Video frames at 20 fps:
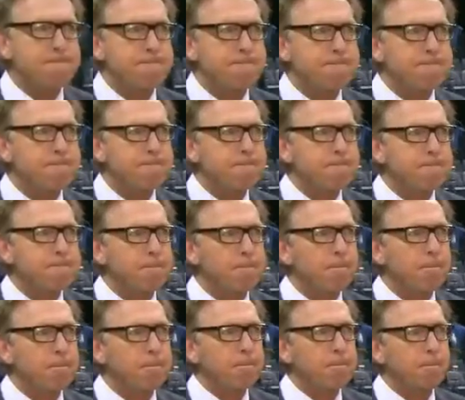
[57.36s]

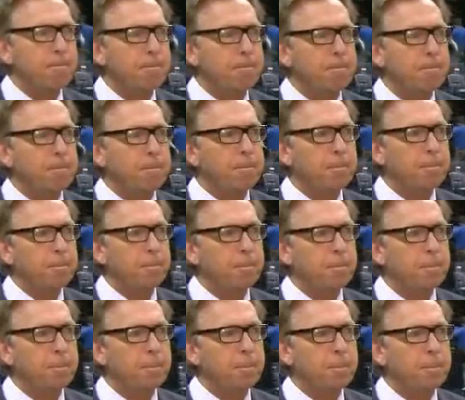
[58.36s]

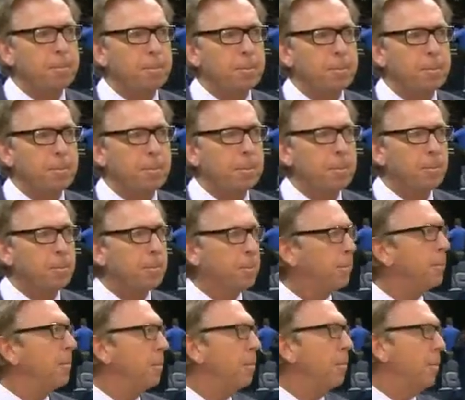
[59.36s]

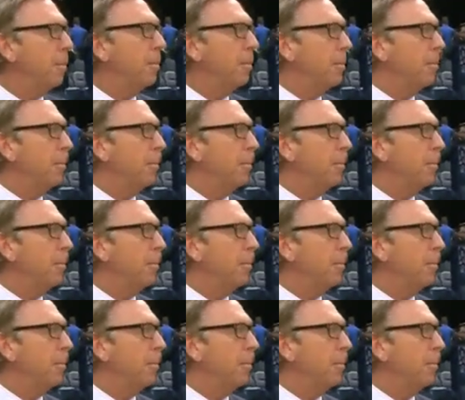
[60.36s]
This person isn't speaking.